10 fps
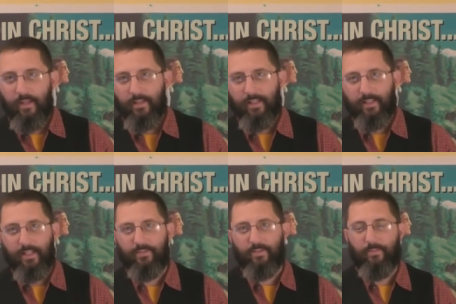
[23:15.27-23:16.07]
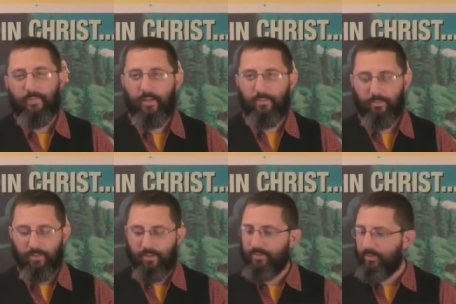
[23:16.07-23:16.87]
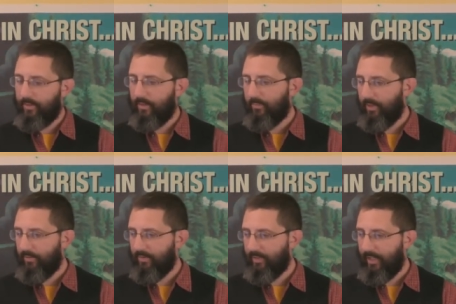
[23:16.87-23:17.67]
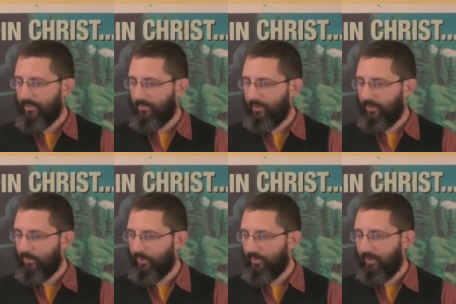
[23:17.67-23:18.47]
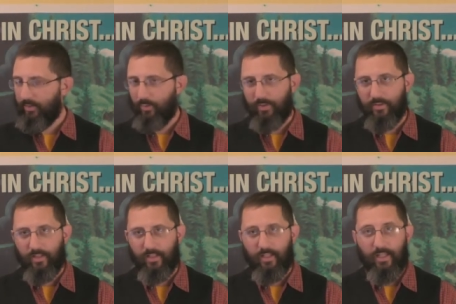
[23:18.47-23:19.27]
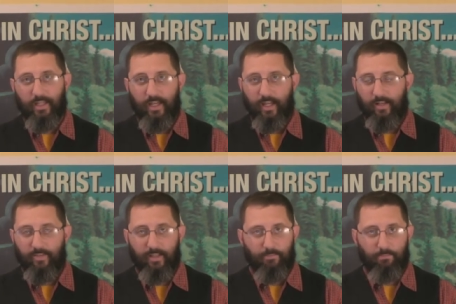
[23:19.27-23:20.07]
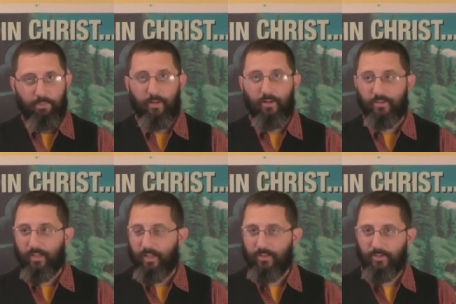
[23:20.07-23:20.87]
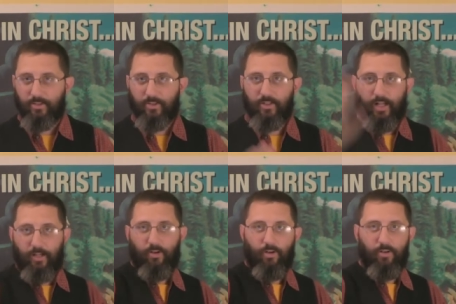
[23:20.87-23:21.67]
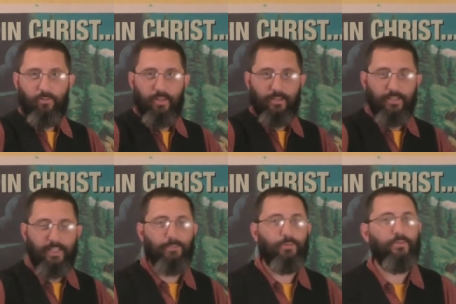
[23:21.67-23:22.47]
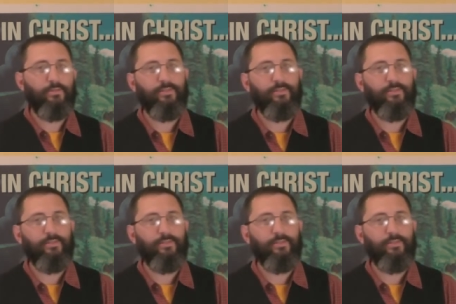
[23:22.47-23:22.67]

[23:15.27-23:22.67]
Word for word: They left, and my brother's sitting there playing with his ketchup thing, twisting and twisting it, and the thing burst and just shot all over that table.